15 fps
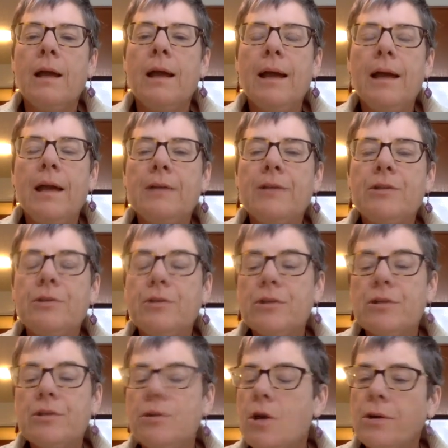And as you
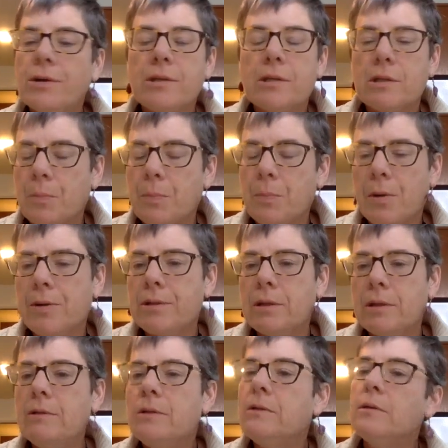just notice this
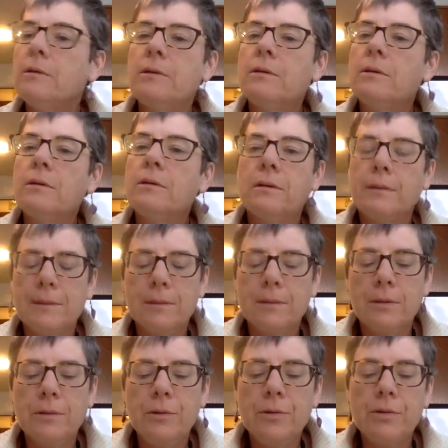person
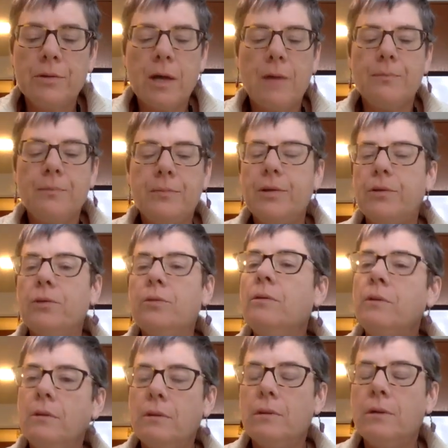who's come to you